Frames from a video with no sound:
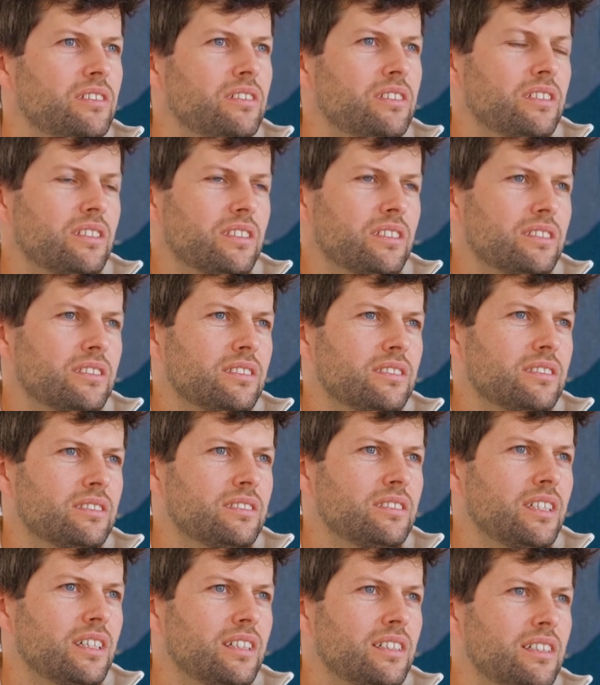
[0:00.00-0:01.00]
uh,
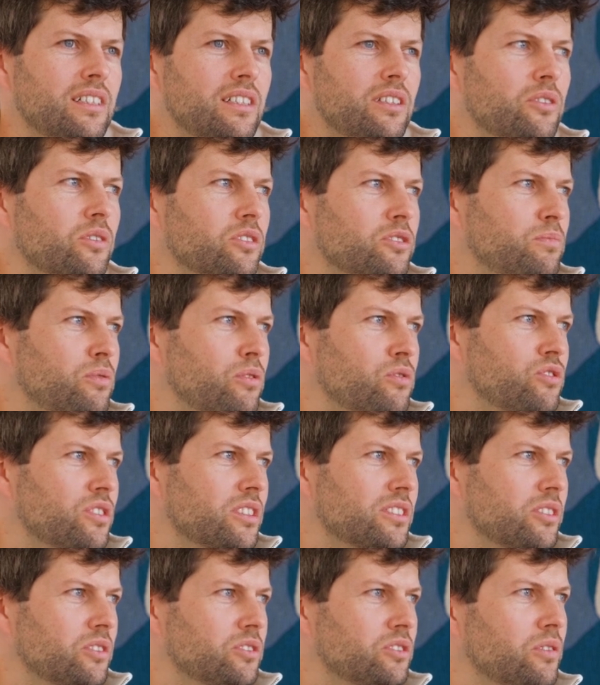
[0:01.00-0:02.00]
yeah, lead those
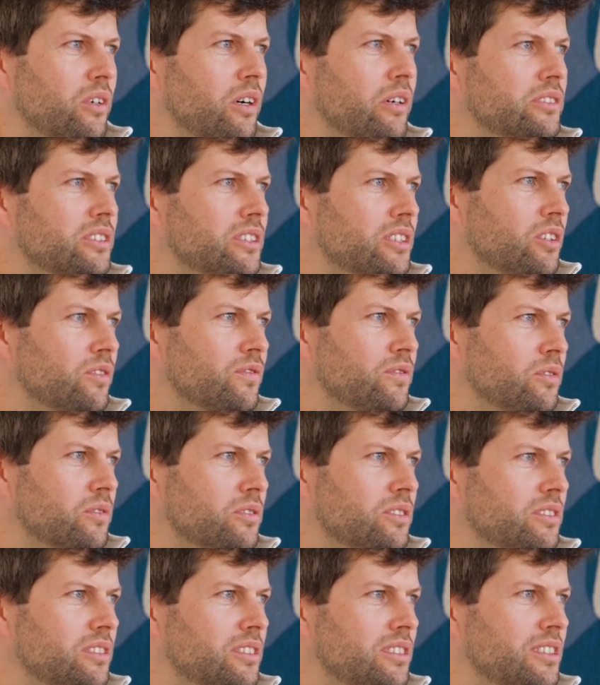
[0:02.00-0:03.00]
projects also outside of
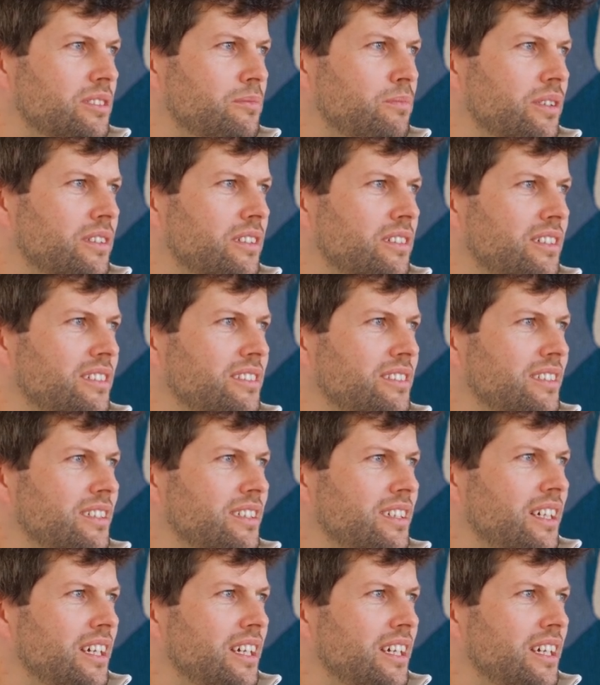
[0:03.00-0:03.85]
Gnosis independently.